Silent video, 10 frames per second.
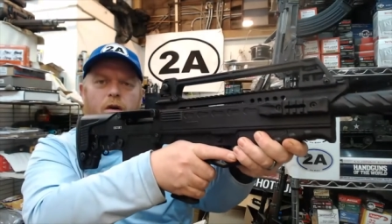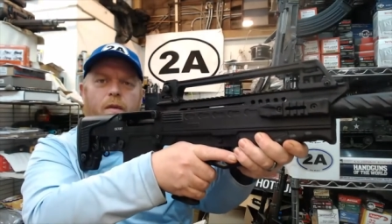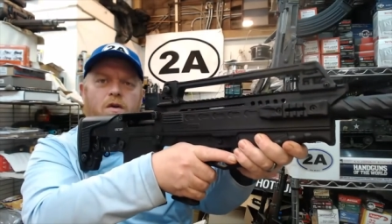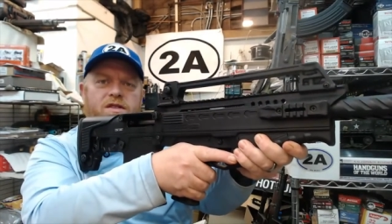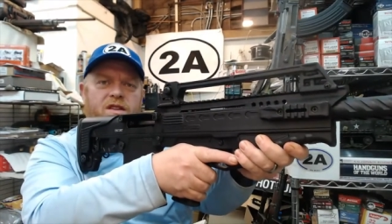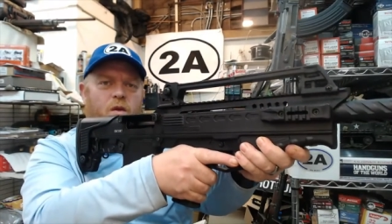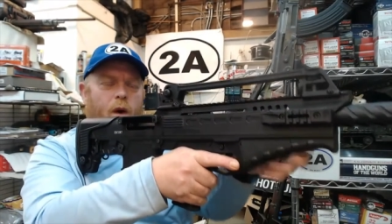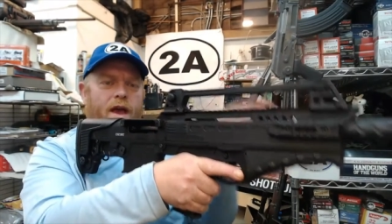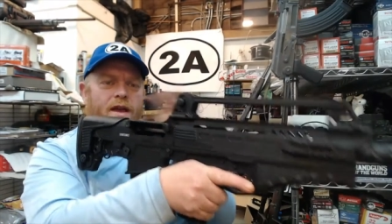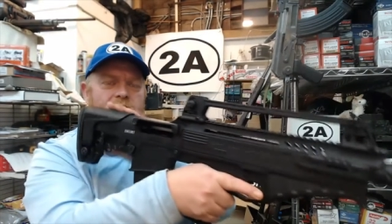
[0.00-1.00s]
Most of the
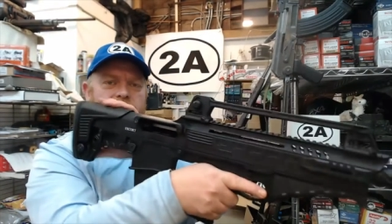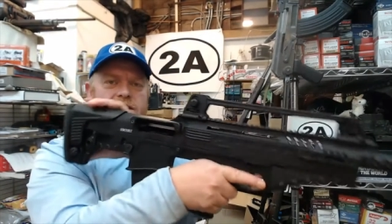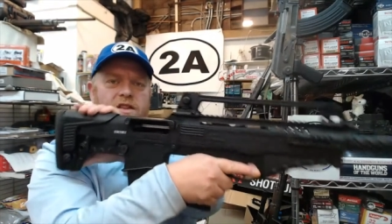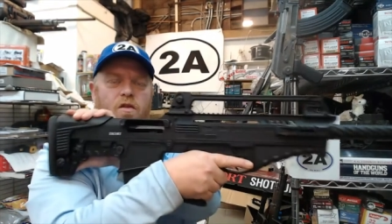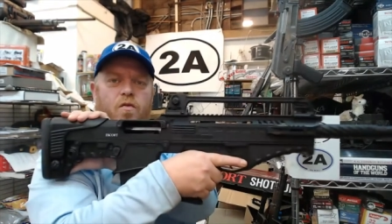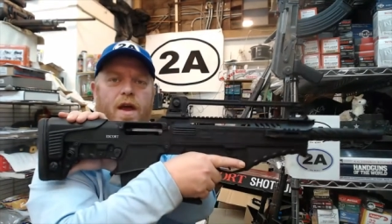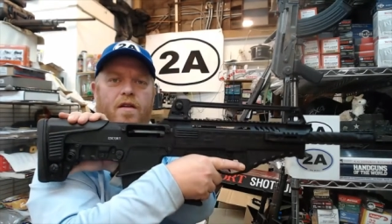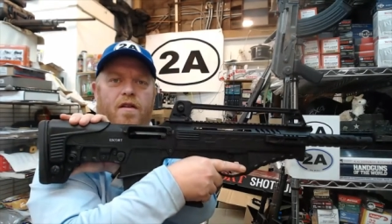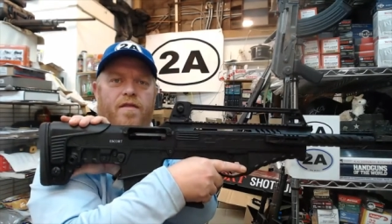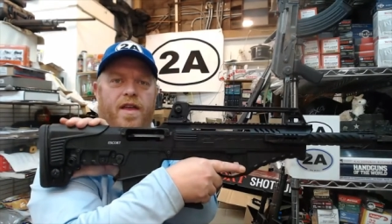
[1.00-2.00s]
weight is to the
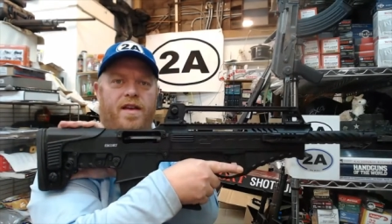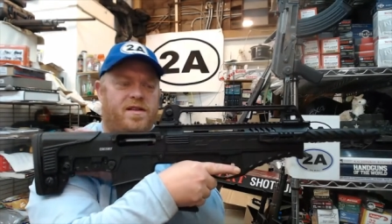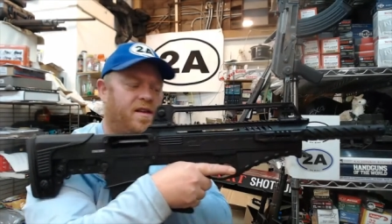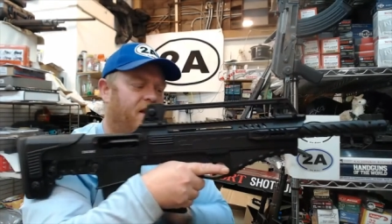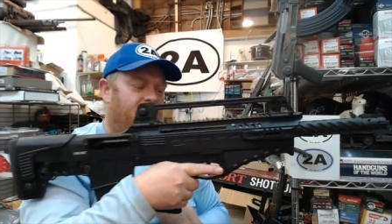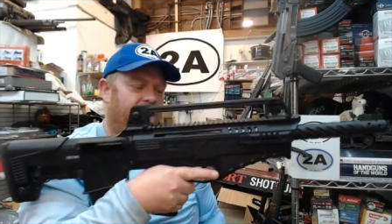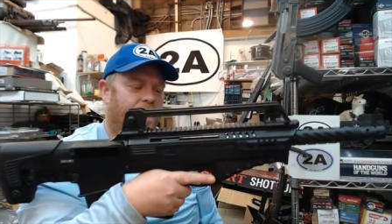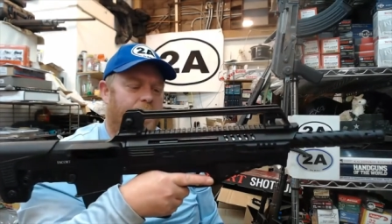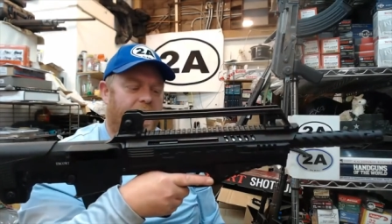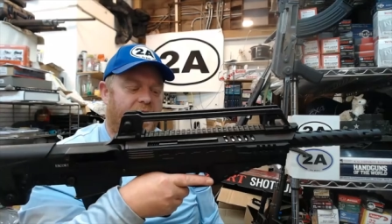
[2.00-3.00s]
rear of this,
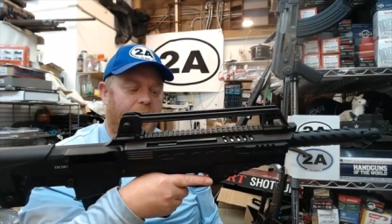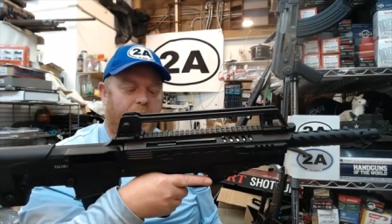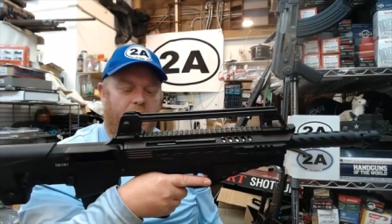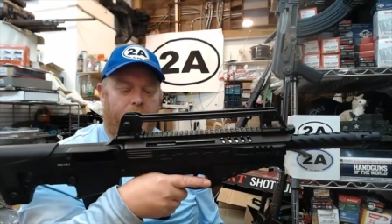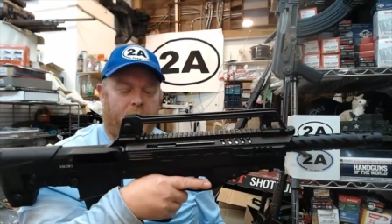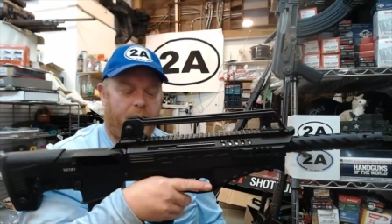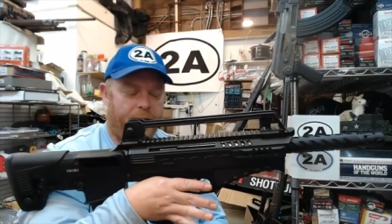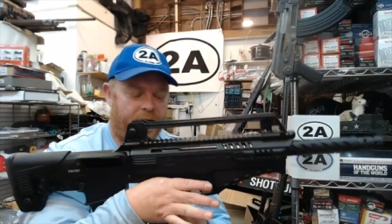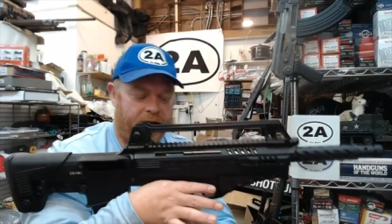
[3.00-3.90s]
being a bullpup.